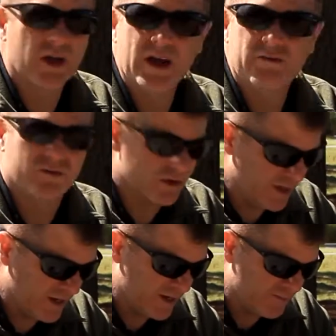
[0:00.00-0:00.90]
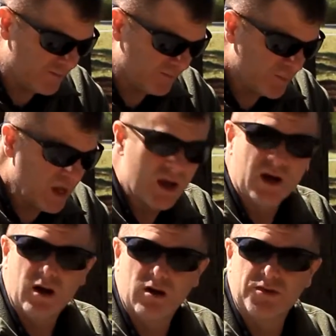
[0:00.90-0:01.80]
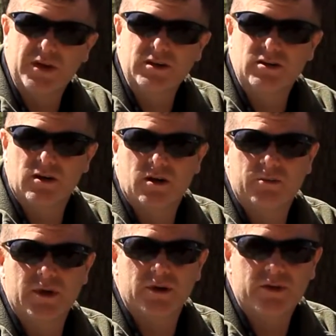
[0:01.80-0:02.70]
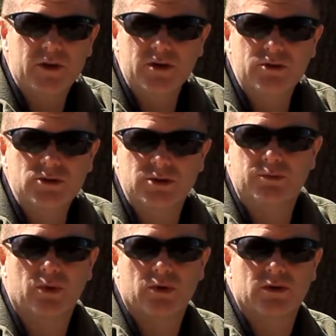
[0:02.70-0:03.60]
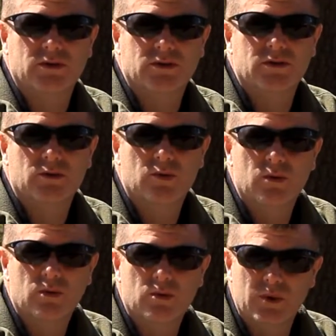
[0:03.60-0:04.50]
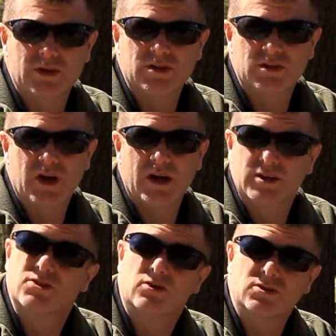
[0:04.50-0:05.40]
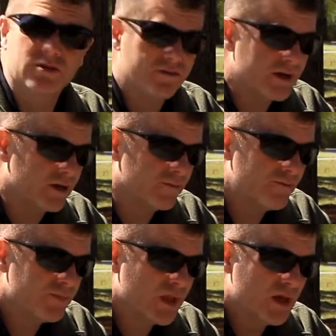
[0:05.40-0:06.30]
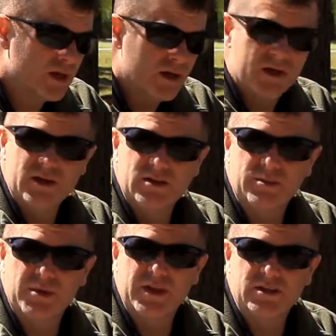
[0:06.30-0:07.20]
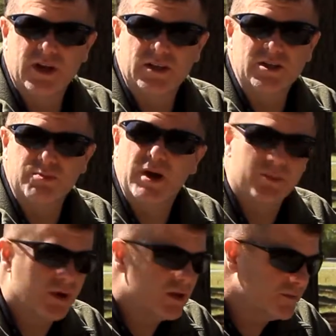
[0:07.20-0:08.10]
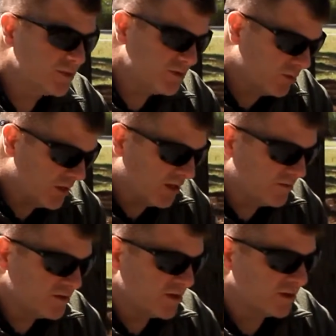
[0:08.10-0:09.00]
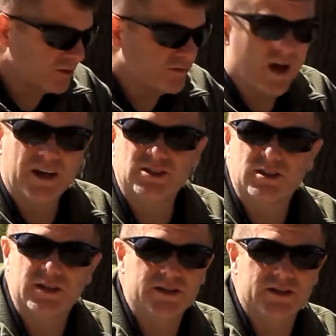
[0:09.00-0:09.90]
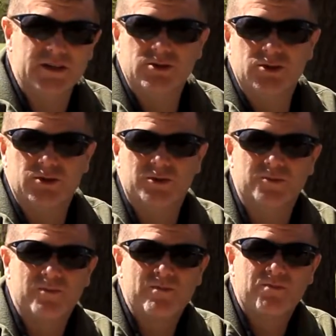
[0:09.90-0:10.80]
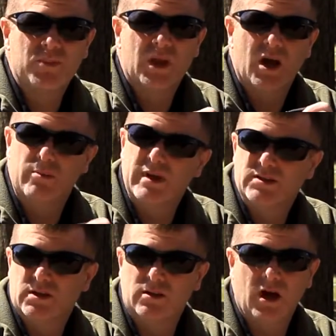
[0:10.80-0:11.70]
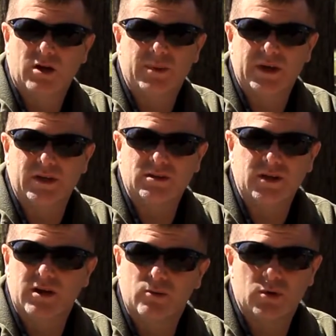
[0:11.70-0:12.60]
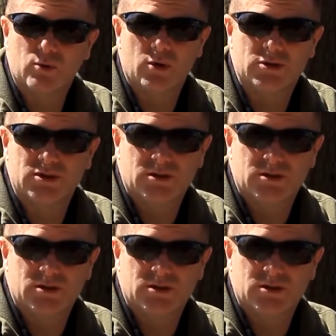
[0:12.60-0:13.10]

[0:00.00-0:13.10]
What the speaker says: every day are things that are going to be of huge importance when society starts to fail. Simple things like these paper clips, well, I can start to fashion these into a basic lock picking set that works